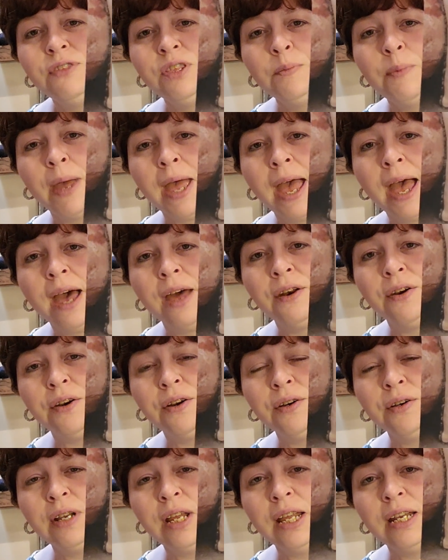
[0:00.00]
the
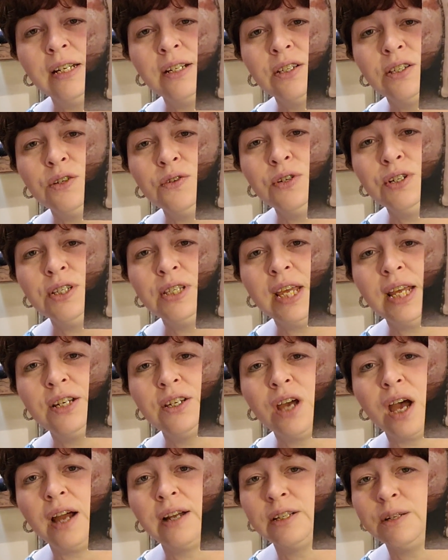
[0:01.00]
pattern, and as soon as they
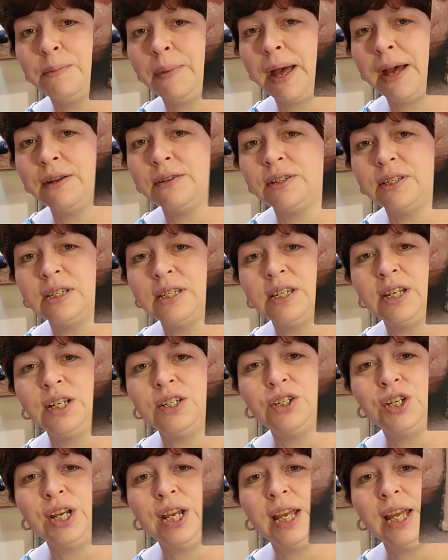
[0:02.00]
talked about
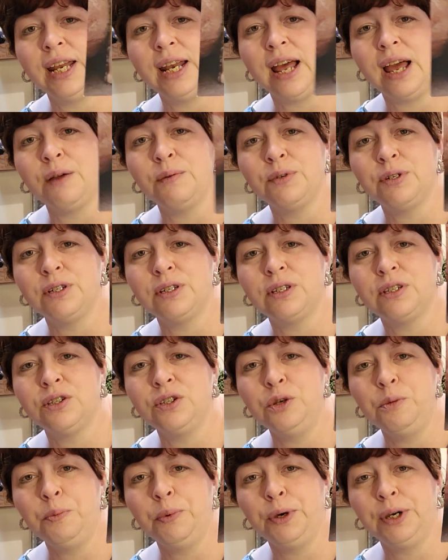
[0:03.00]
stitching it, I was super